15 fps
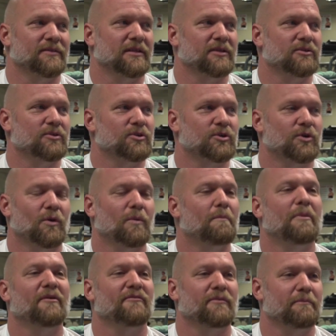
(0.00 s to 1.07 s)
They go
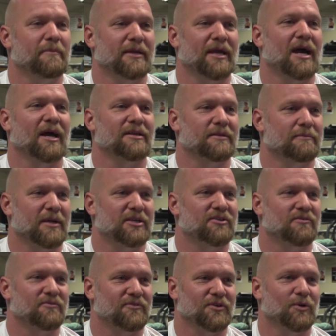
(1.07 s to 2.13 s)
above and beyond to make
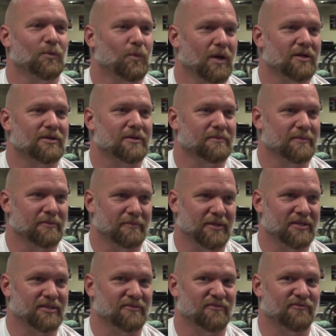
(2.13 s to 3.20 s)
you feel welcome and
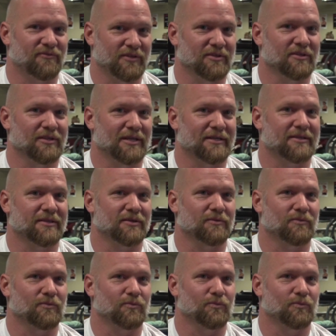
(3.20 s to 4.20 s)
make you feel like they're